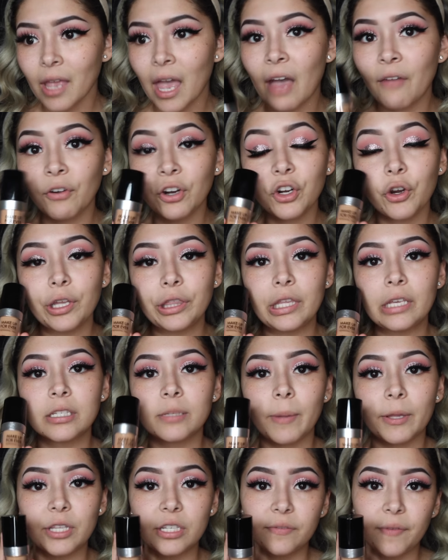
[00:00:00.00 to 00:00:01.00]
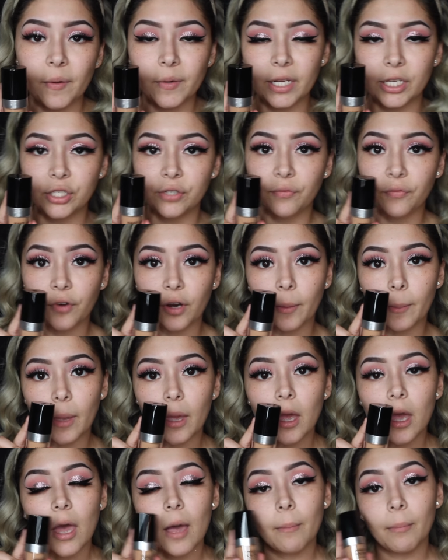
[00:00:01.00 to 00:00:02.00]
I've heard great things about this foundation
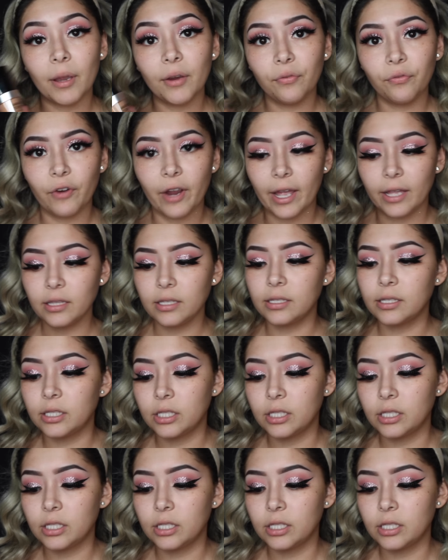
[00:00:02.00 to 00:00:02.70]
from my friends,